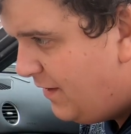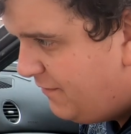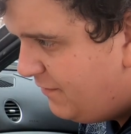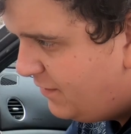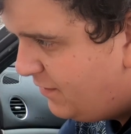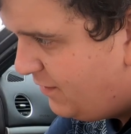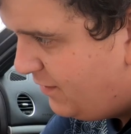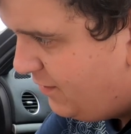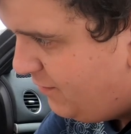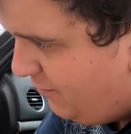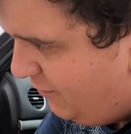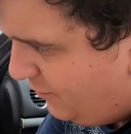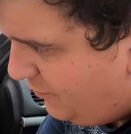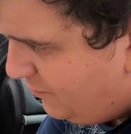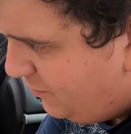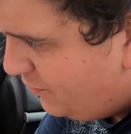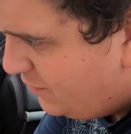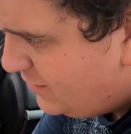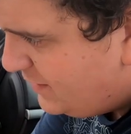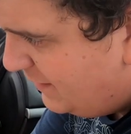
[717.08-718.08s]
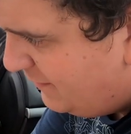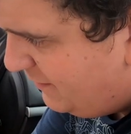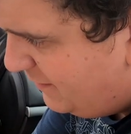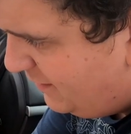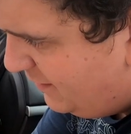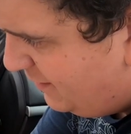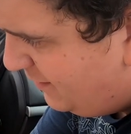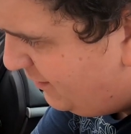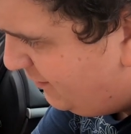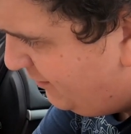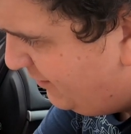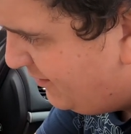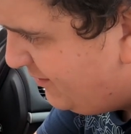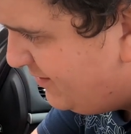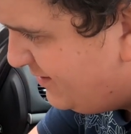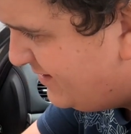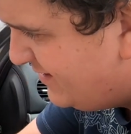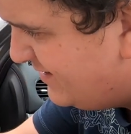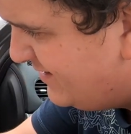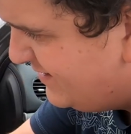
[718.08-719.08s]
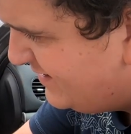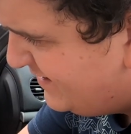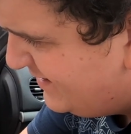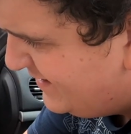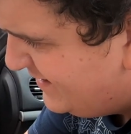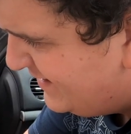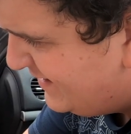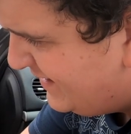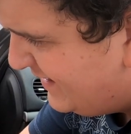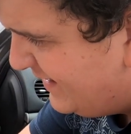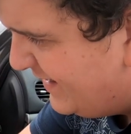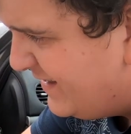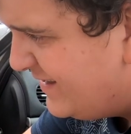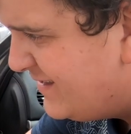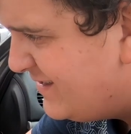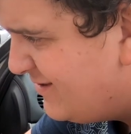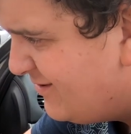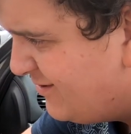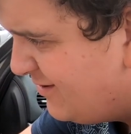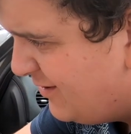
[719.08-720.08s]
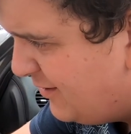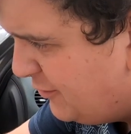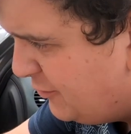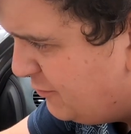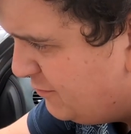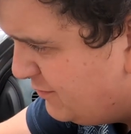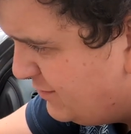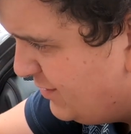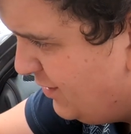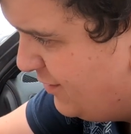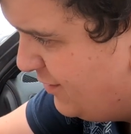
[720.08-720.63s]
everything through, pushed everything through, connected all the looms